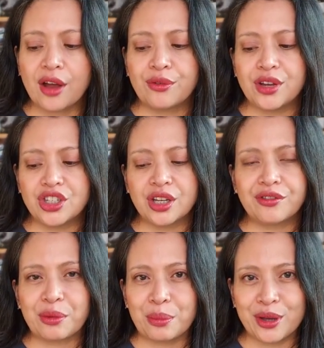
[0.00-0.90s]
Reaching
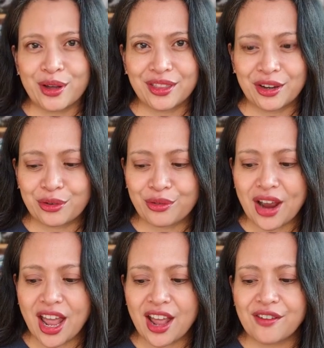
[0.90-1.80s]
from beyond the
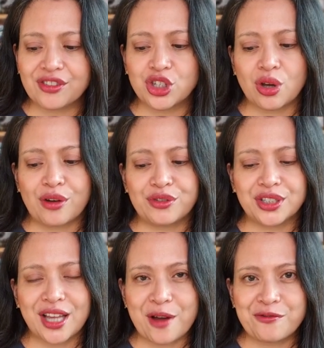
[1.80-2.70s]
grave, she
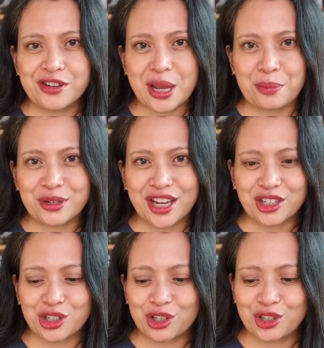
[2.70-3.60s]
offers comfort and
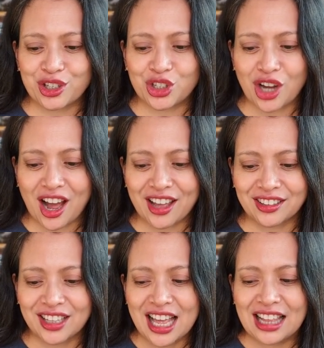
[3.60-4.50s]
protection to the
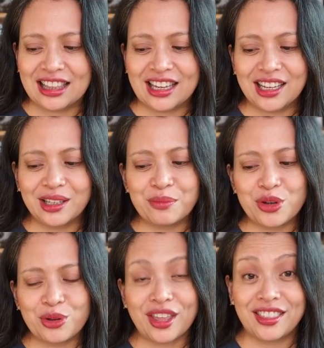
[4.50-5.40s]
child, letting them
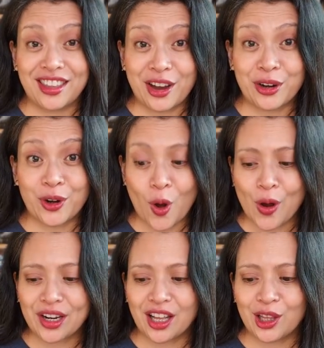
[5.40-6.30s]
know that they are
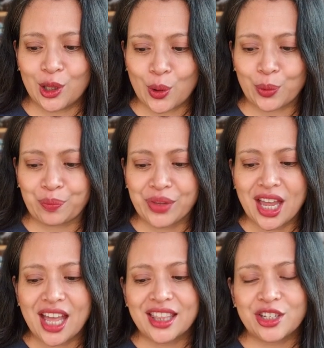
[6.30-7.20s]
not alone.
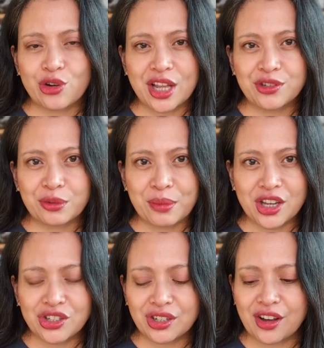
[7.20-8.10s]
The
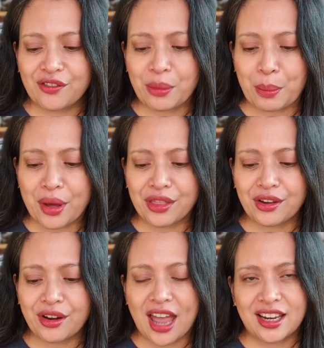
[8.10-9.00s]
transformation of the
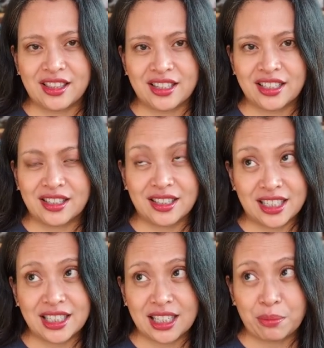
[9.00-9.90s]
mother, and in
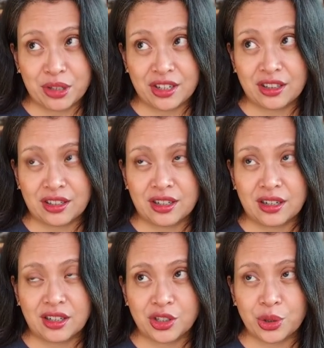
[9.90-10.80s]
this
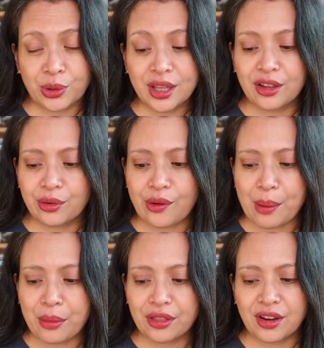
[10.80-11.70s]
particular story, the
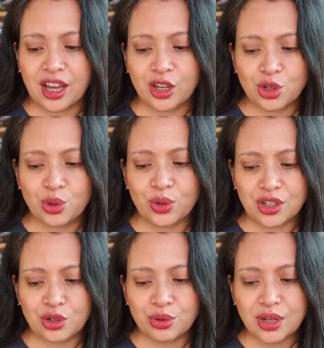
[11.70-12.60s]
grandmother, into a
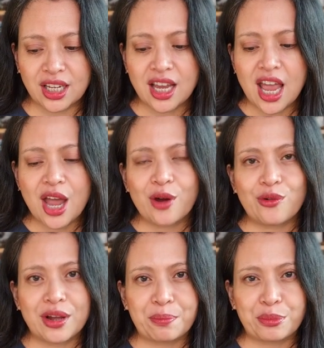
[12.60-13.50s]
tree,
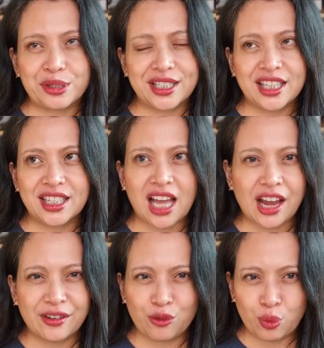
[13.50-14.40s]
represents a
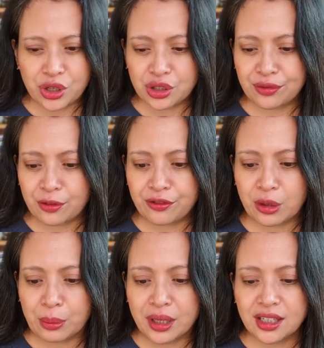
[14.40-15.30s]
kind of wish
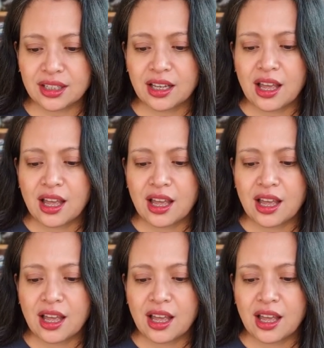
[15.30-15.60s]
fulfillment